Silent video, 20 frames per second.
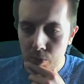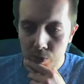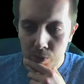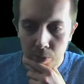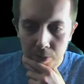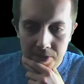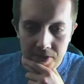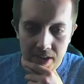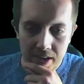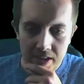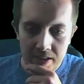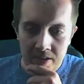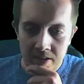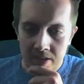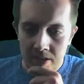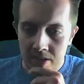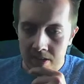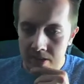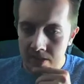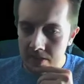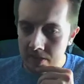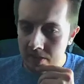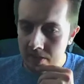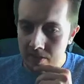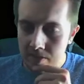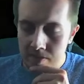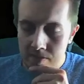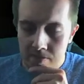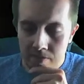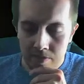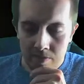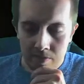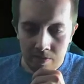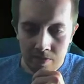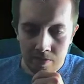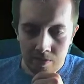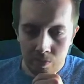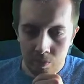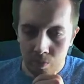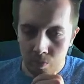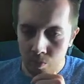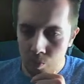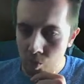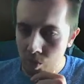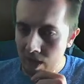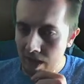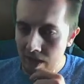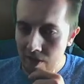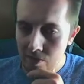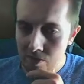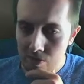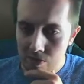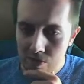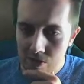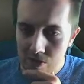what are you saying? Walkout.